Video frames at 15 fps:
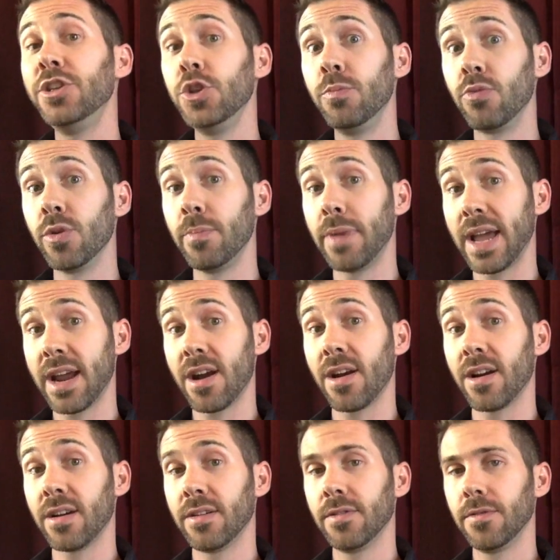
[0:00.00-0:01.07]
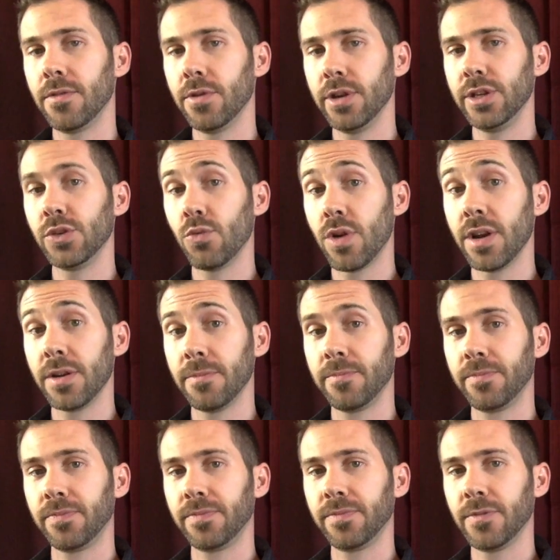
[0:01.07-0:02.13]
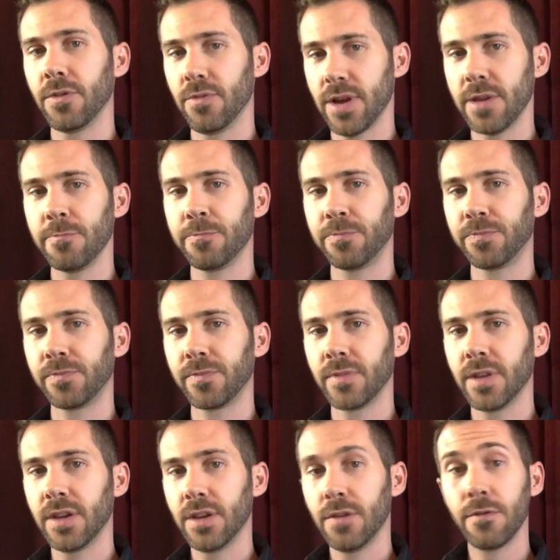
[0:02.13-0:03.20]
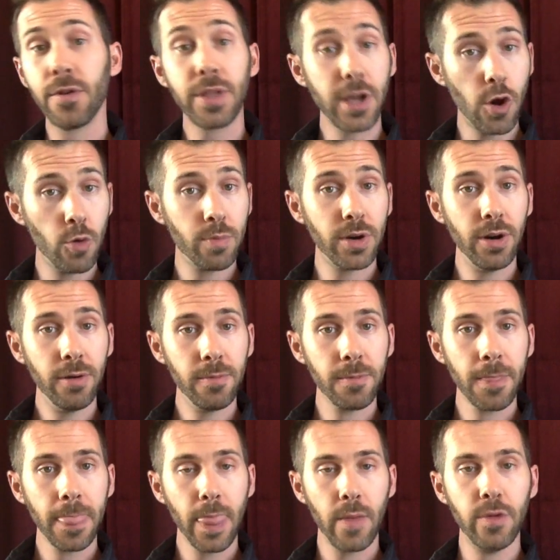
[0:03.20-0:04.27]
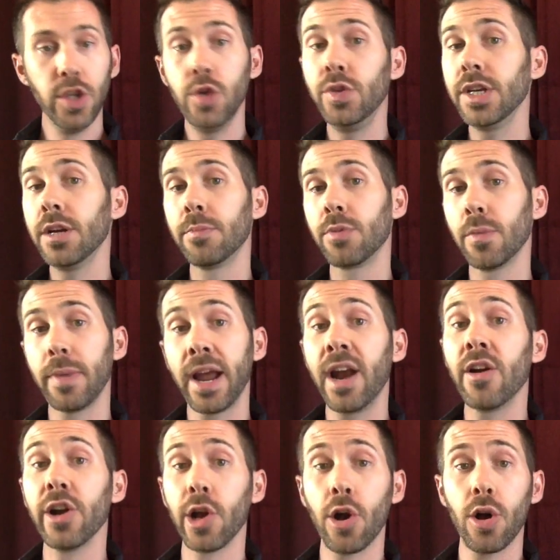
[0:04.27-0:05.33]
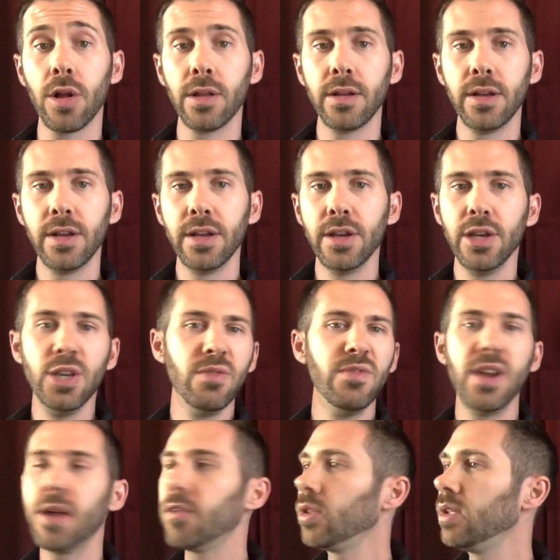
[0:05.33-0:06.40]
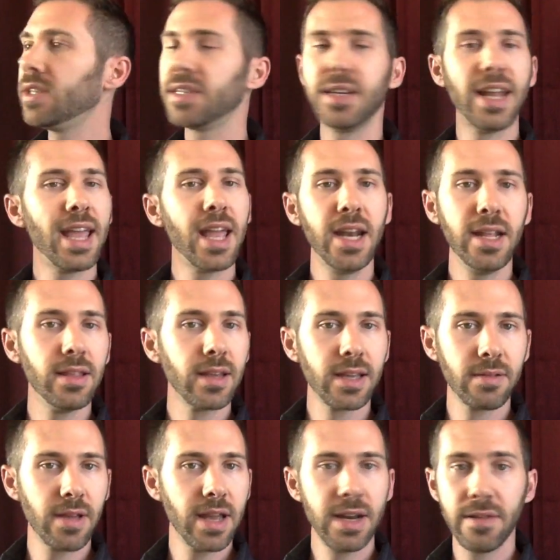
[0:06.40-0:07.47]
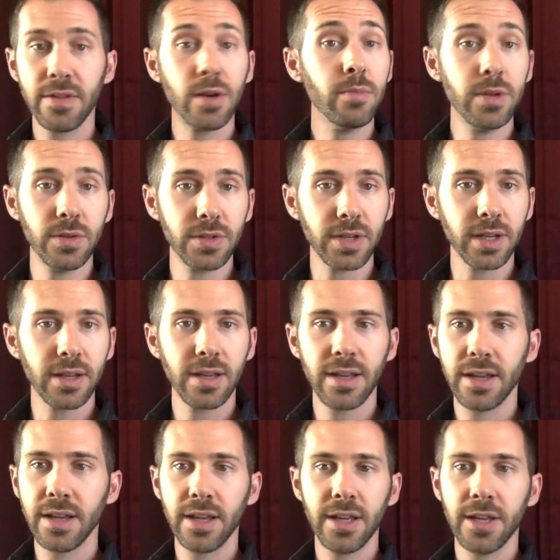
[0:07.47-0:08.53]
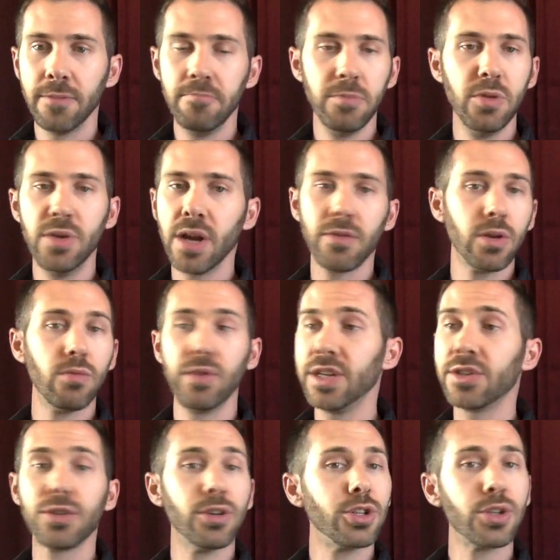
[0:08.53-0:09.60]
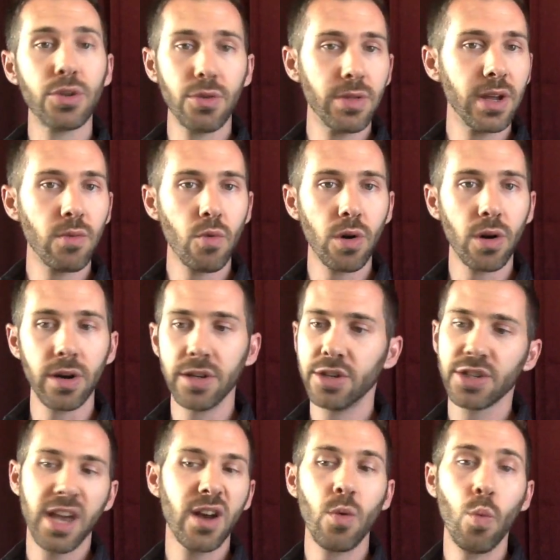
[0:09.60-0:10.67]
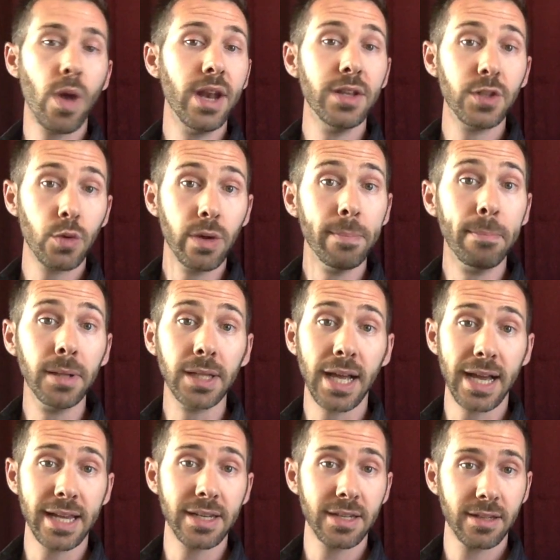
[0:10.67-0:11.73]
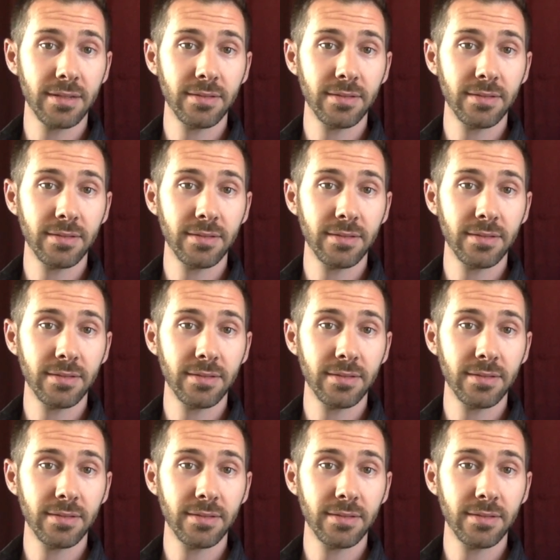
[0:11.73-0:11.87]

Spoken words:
you prepare for each one, right? For the opener, you didn't prepare at all. You've never listened to any of their music. You never researched who they were. You just kind of went into it blind.